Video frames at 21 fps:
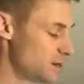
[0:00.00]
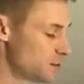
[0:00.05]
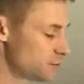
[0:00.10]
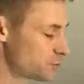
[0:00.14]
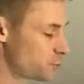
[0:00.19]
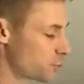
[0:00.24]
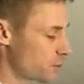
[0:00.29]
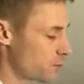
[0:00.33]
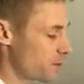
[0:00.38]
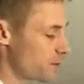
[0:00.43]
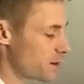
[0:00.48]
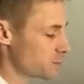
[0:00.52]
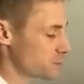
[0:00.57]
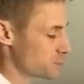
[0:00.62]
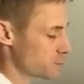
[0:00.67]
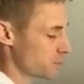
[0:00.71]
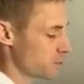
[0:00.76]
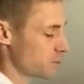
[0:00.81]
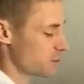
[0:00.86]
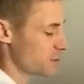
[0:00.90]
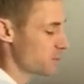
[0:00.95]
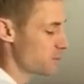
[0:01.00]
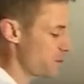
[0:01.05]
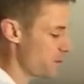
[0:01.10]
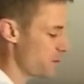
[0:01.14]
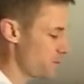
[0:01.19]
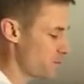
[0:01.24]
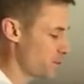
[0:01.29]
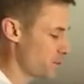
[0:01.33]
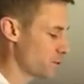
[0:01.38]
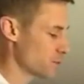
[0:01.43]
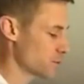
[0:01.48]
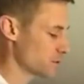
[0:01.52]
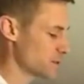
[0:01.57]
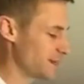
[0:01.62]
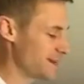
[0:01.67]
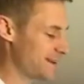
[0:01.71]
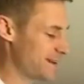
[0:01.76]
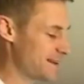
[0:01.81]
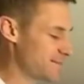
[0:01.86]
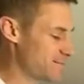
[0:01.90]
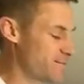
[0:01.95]
So you want to make sure that the people you're
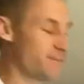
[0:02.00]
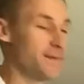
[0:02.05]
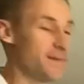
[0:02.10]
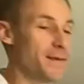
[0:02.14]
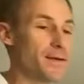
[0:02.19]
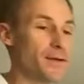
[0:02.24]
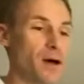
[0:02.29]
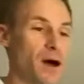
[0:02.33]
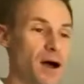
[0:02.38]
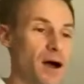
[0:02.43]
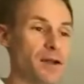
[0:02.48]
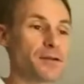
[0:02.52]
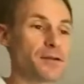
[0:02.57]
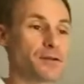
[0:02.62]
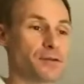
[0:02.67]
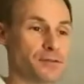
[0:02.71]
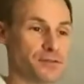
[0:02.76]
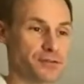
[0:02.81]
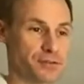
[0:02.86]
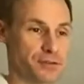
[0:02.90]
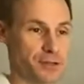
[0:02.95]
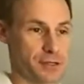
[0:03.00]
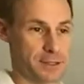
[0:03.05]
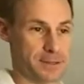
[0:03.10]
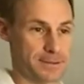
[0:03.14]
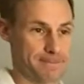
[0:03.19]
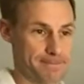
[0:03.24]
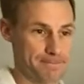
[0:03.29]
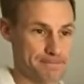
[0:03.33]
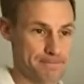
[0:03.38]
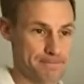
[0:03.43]
leading feel understood.